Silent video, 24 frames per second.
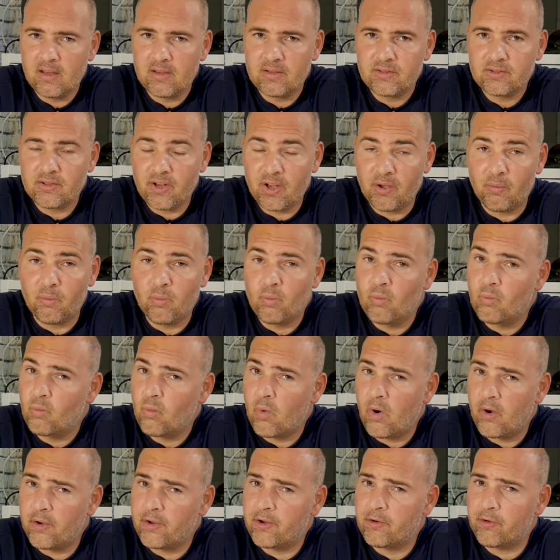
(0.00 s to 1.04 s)
So,
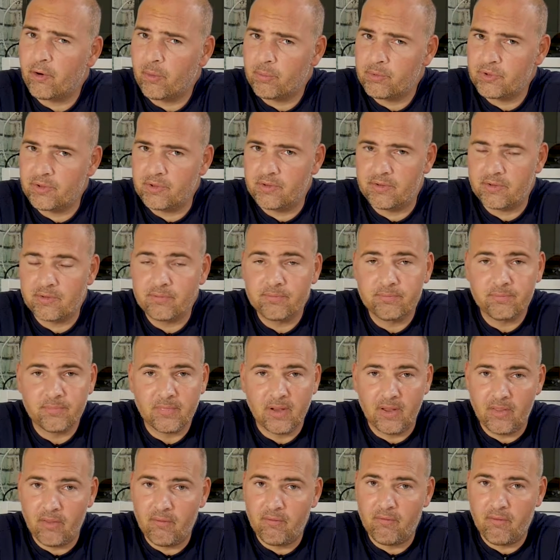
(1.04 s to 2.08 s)
what are your options
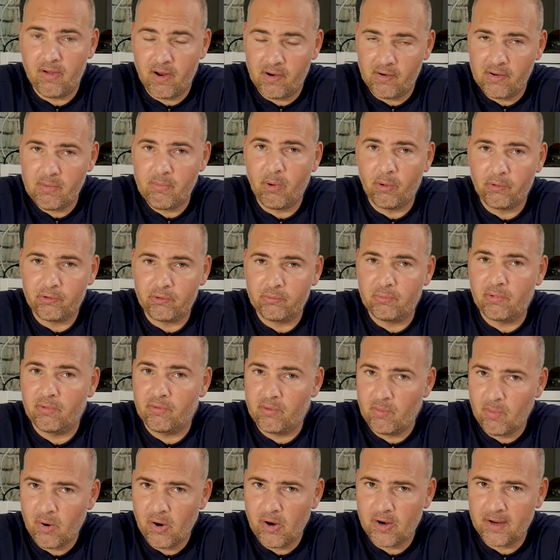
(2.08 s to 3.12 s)
at the very bottom of
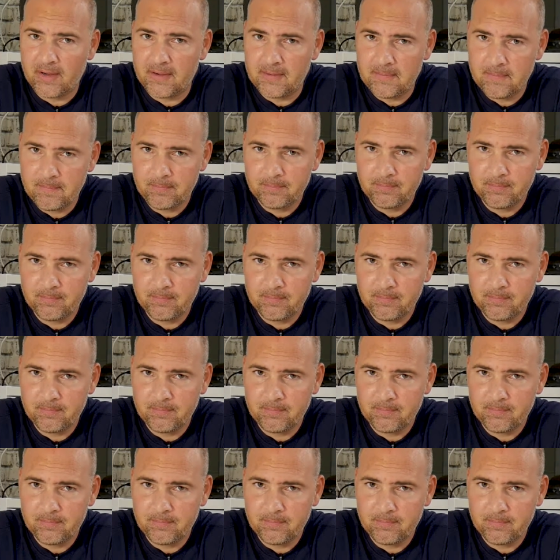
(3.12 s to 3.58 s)
the market?